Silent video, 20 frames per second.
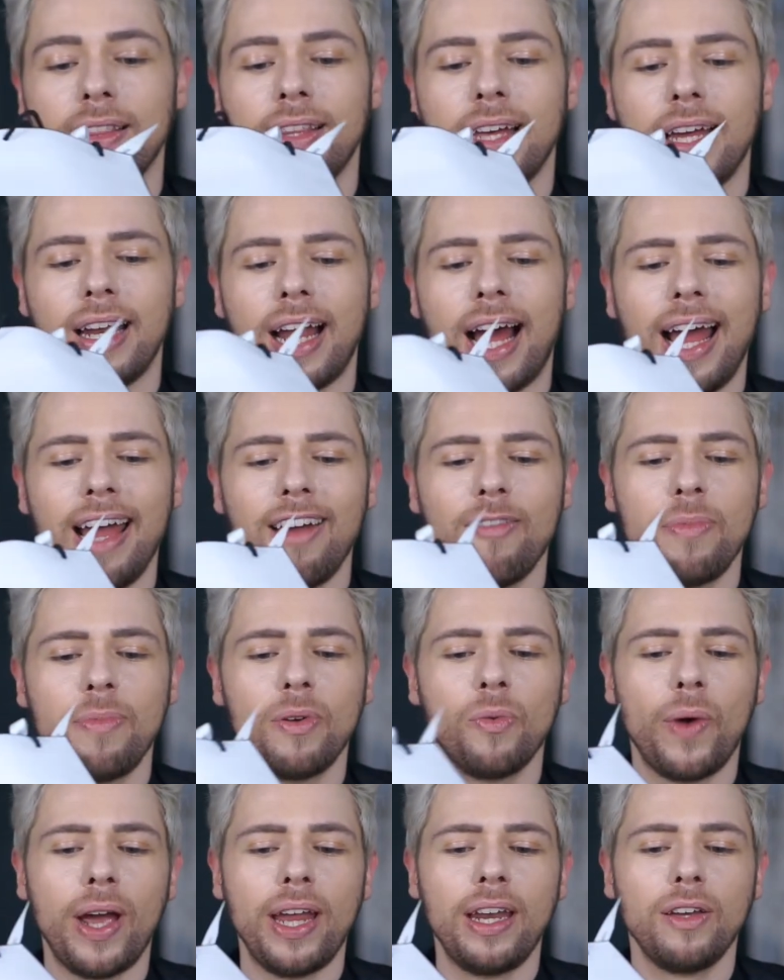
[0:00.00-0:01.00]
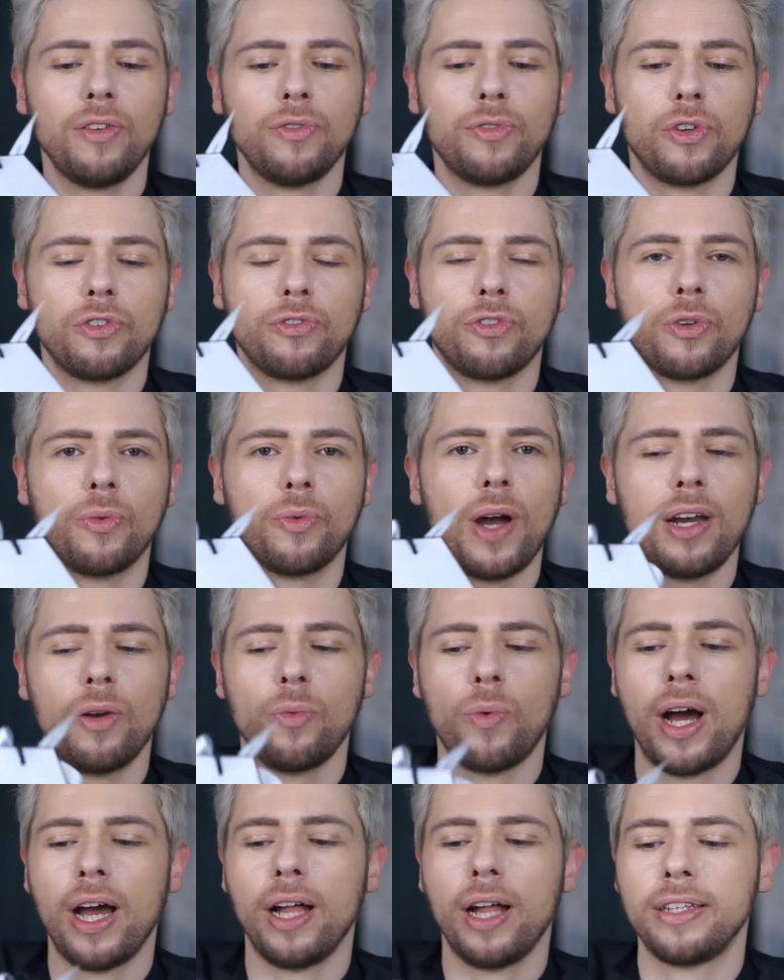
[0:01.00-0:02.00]
that I have been waiting for for quite a
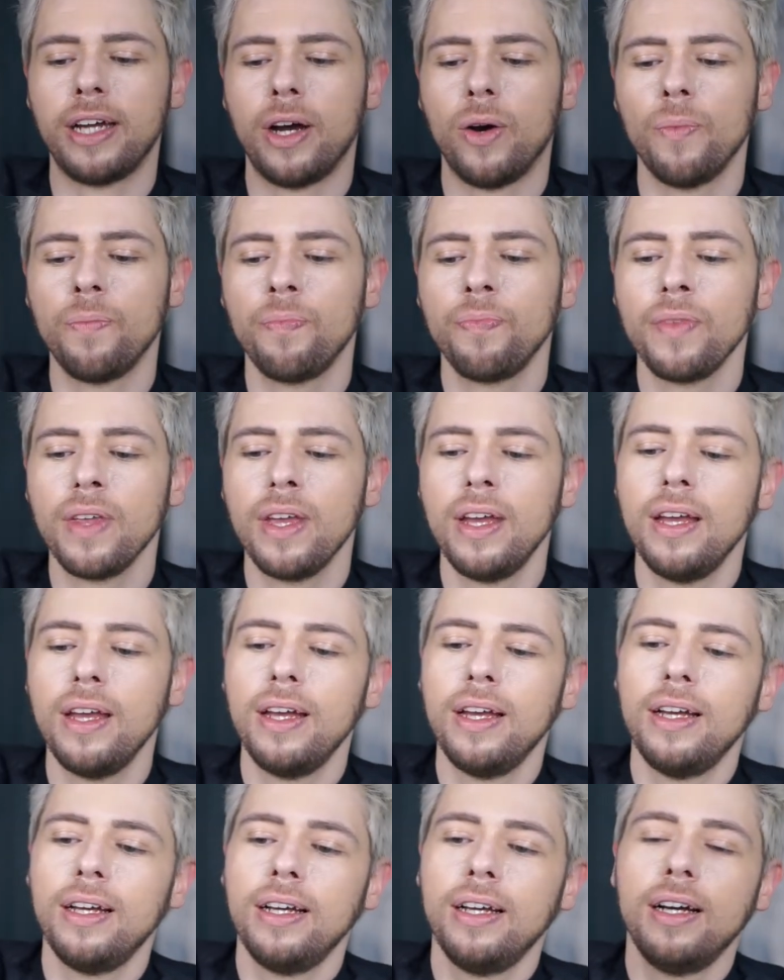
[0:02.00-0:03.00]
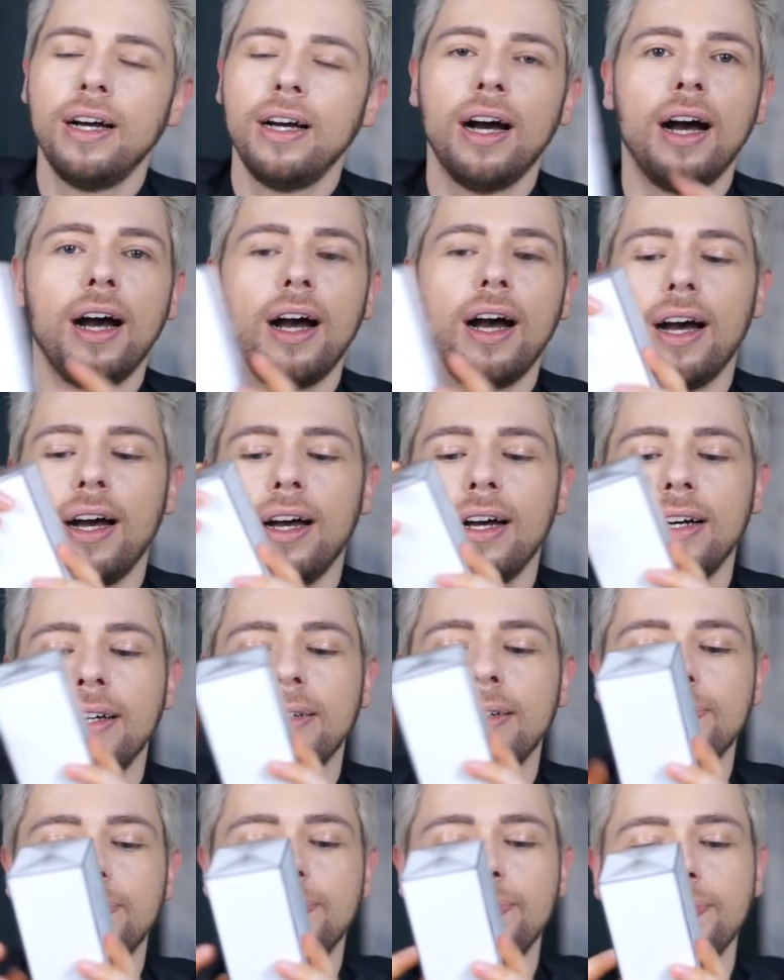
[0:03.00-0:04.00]
while now.
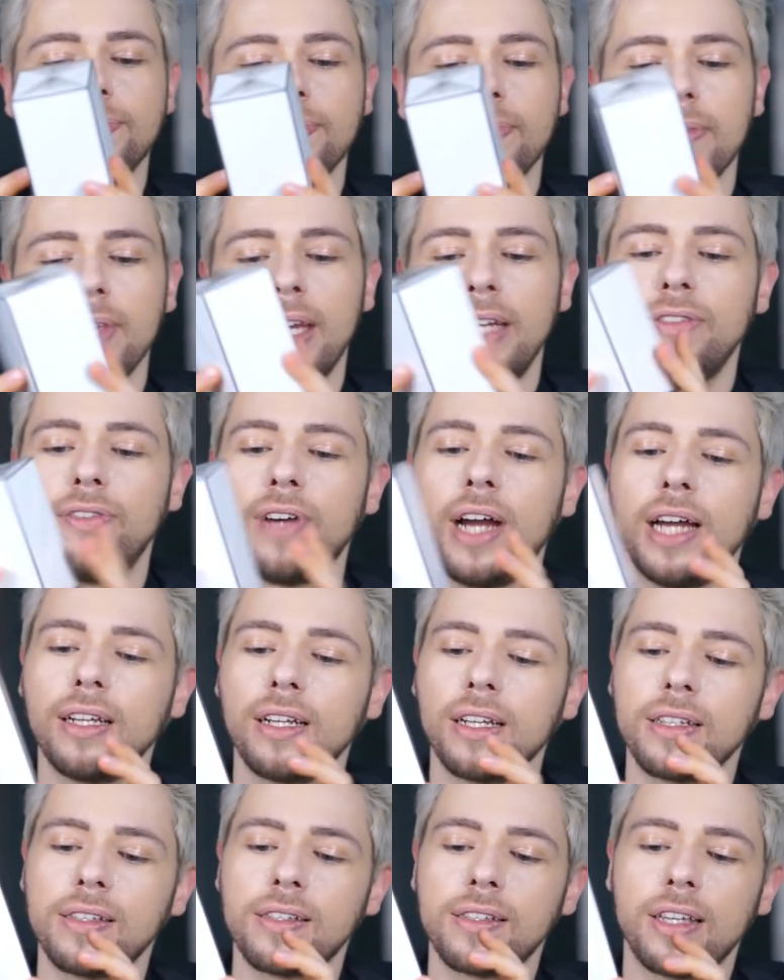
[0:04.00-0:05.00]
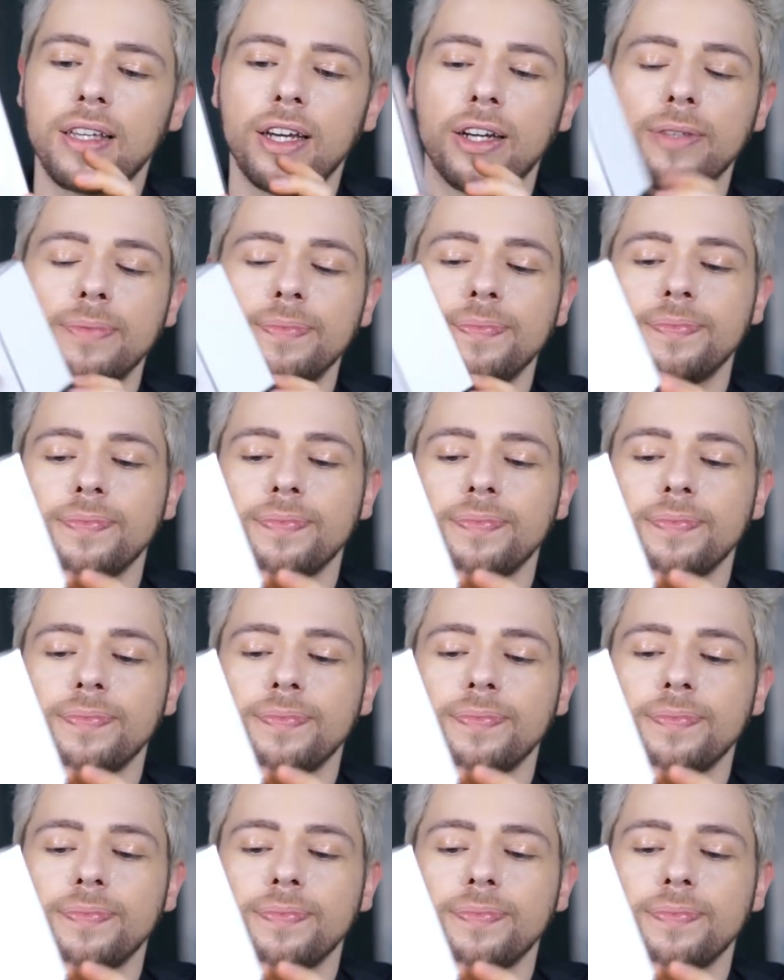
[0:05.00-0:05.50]
And finally it's here.